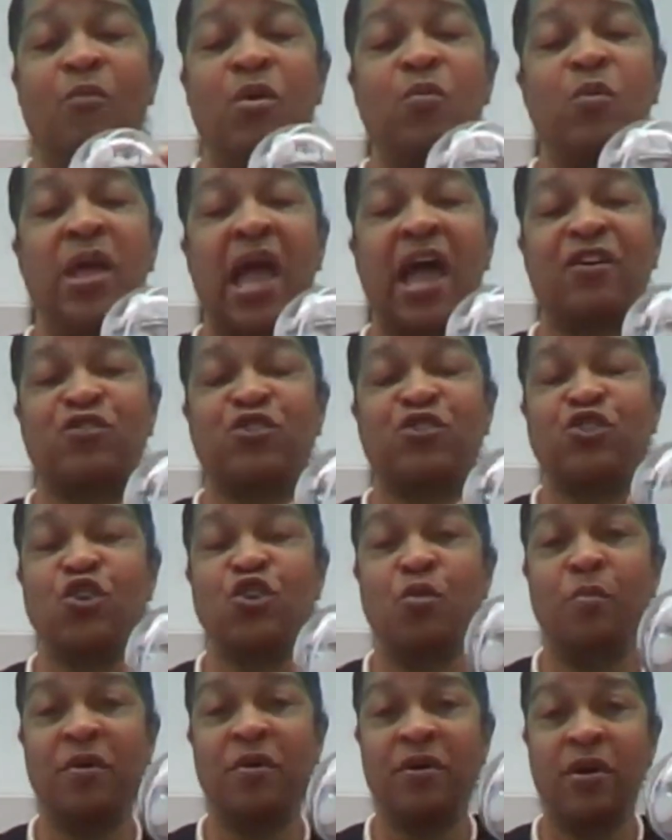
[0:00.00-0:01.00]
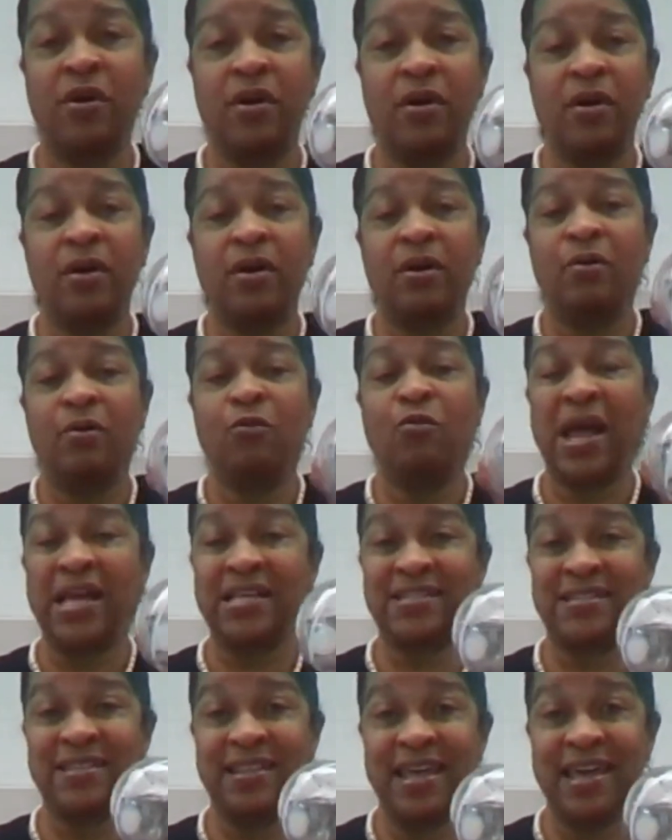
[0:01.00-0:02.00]
when we have sumo
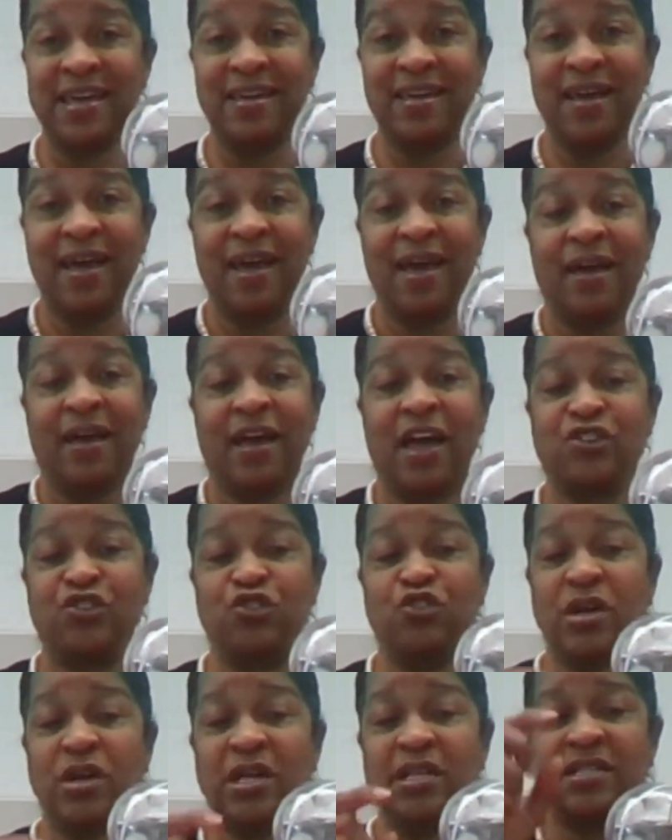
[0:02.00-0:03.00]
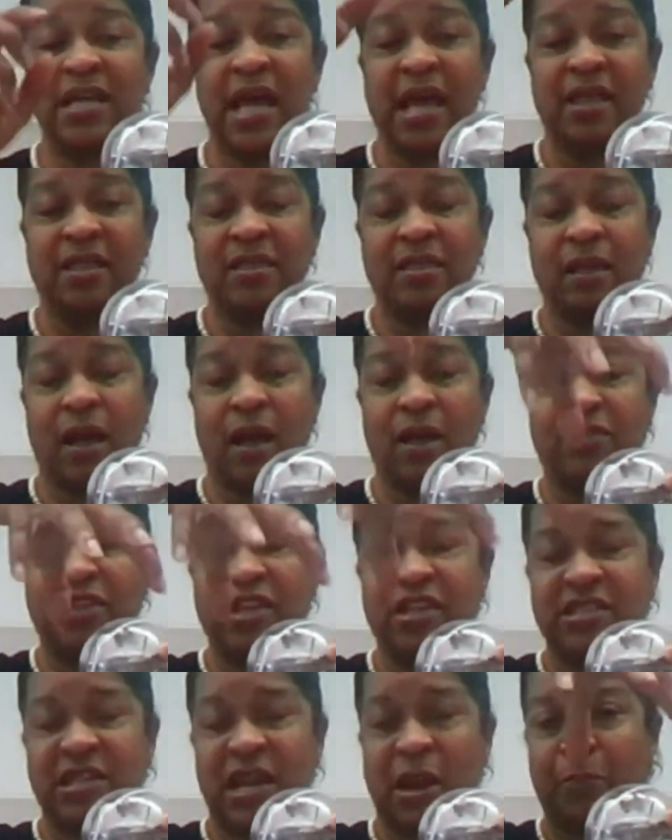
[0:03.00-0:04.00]
wrestling, because you can take
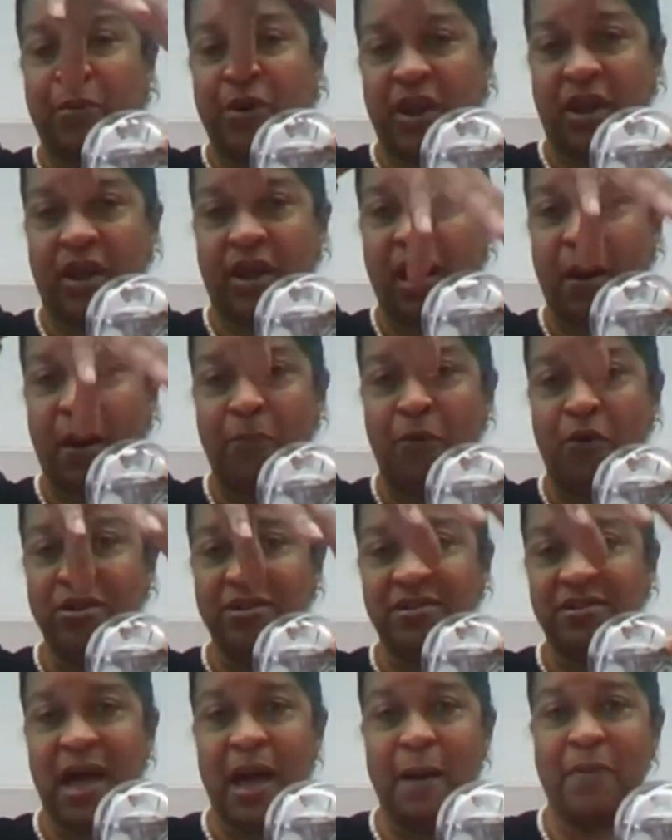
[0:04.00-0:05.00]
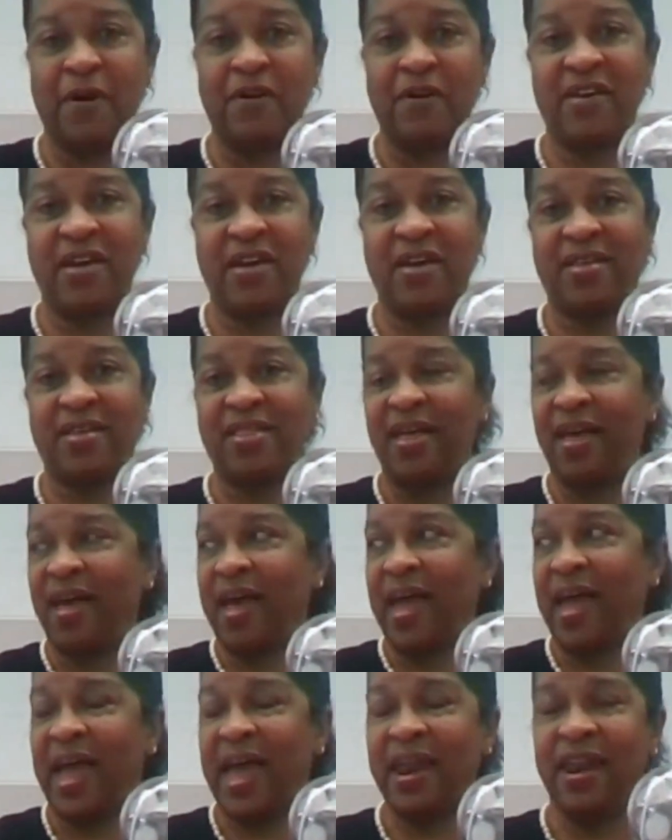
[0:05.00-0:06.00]
this and I put a cup on top of it
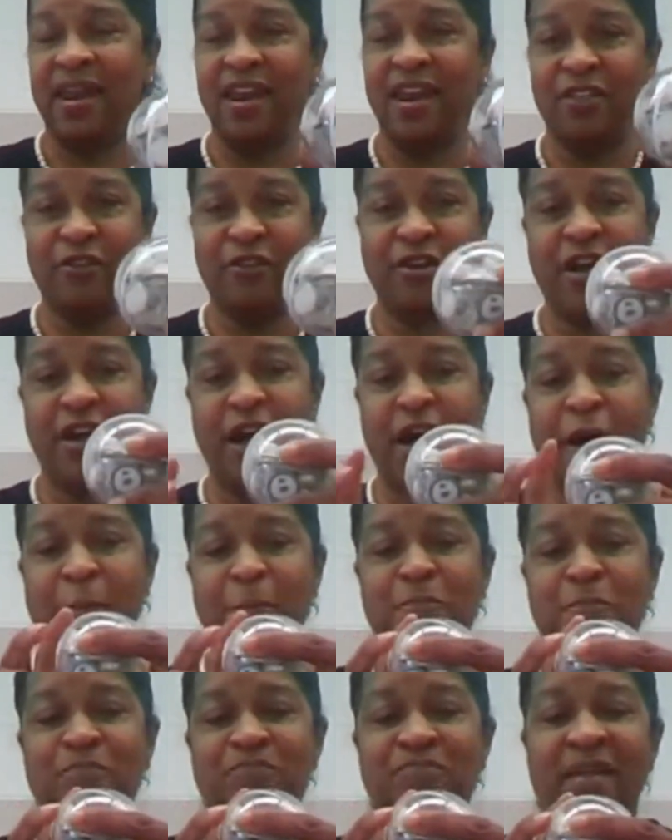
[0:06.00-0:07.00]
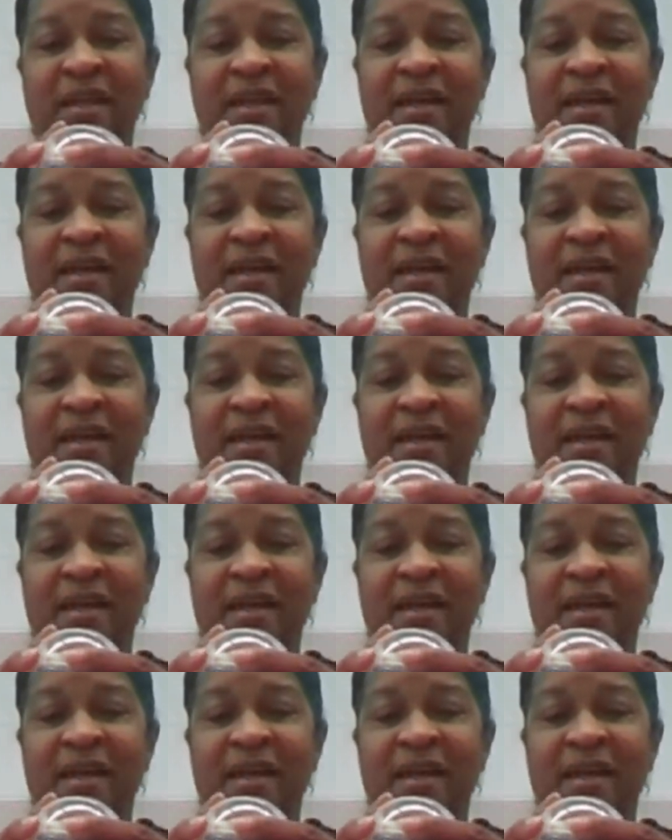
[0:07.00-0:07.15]
and another cup,